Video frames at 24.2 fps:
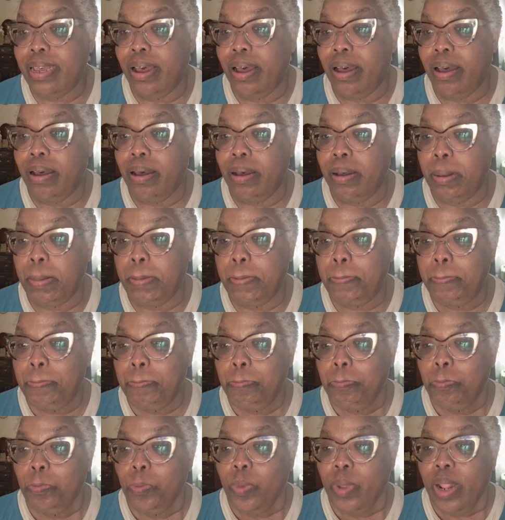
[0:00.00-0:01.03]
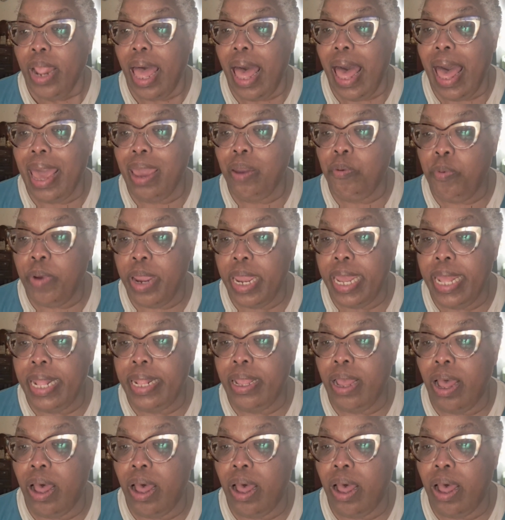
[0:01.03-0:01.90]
I read